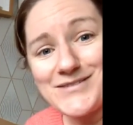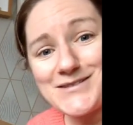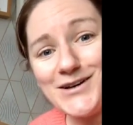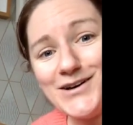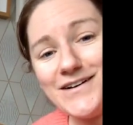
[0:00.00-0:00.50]

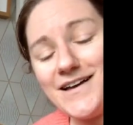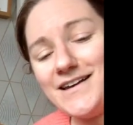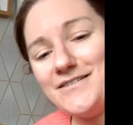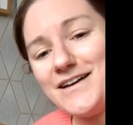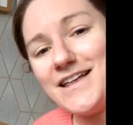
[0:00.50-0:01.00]
So
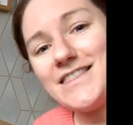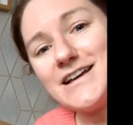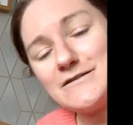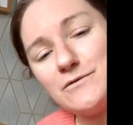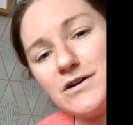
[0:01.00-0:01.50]
anyway,
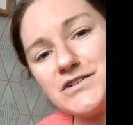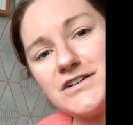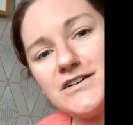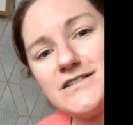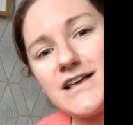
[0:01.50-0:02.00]
thanks for
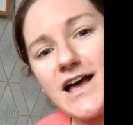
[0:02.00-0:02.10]
watching us